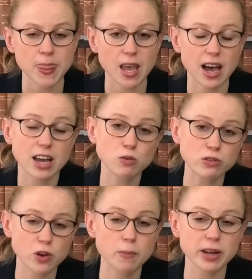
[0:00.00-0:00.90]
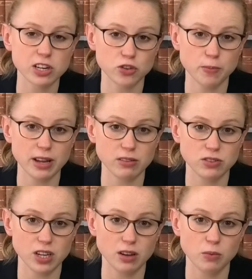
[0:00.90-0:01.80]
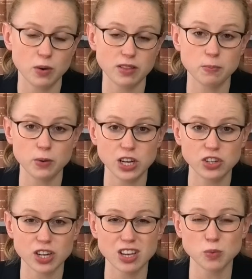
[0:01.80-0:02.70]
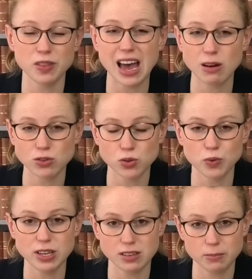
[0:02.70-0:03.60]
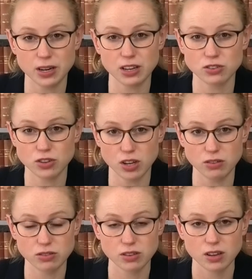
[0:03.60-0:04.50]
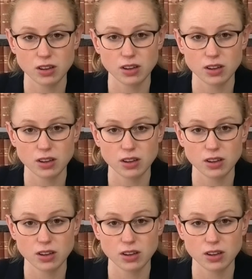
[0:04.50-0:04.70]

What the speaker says: and also a monetary penalty where the breach is without reasonable excuse.